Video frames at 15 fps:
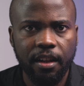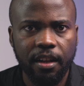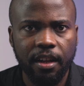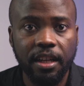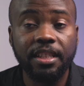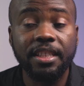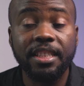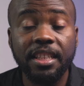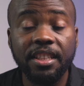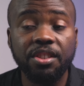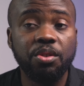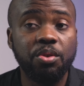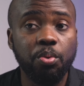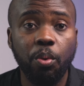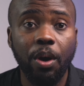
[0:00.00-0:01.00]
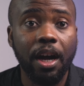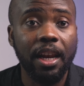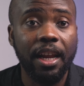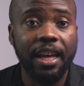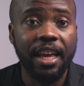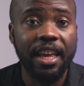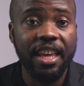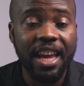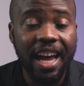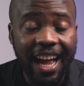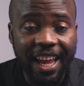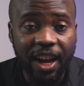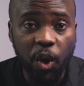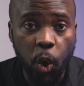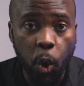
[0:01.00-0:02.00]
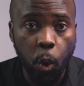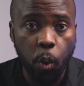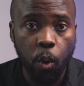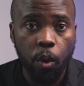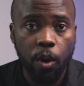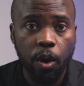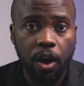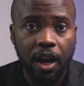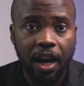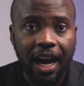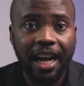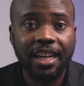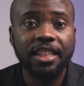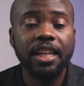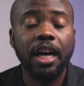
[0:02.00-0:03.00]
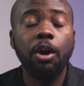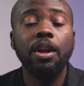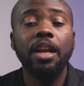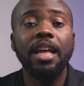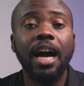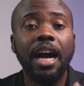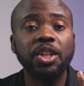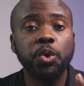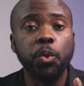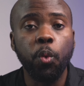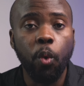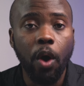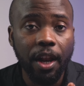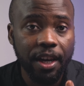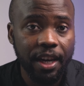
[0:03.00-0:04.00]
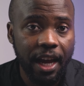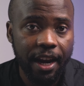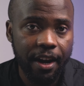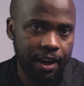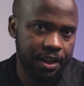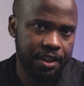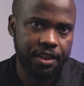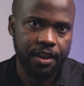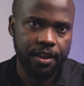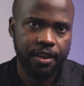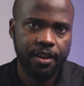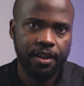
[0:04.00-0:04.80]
it ceased to work like a year ago. And it only has one director.